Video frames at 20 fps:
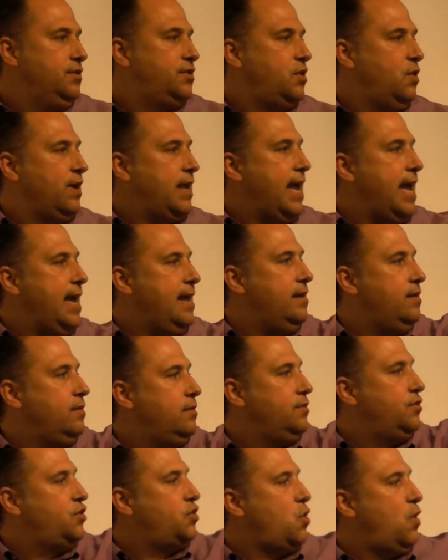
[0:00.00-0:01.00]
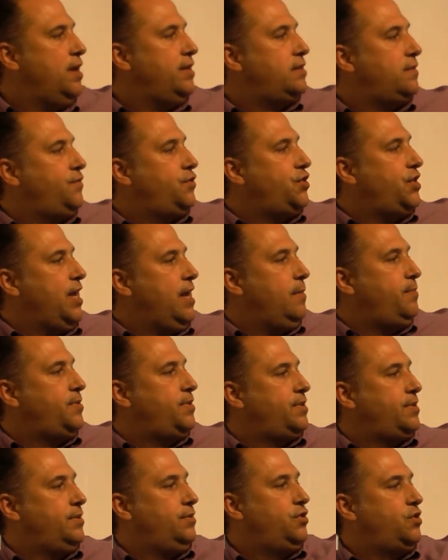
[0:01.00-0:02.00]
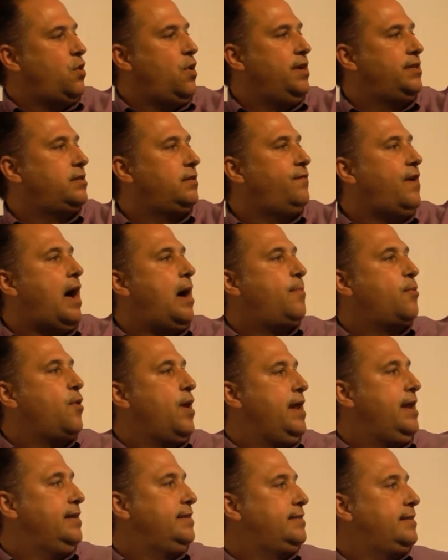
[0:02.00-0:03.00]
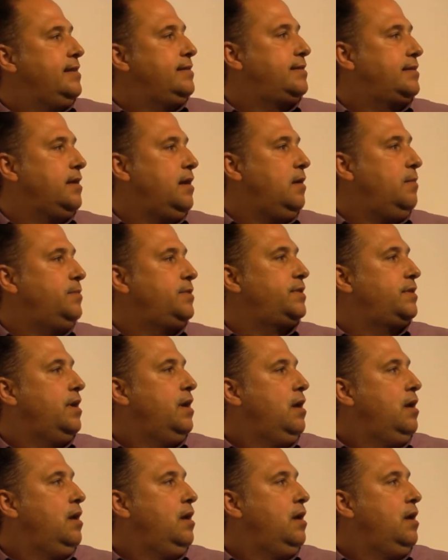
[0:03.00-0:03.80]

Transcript: So again, choice of chips, choice of operating systems,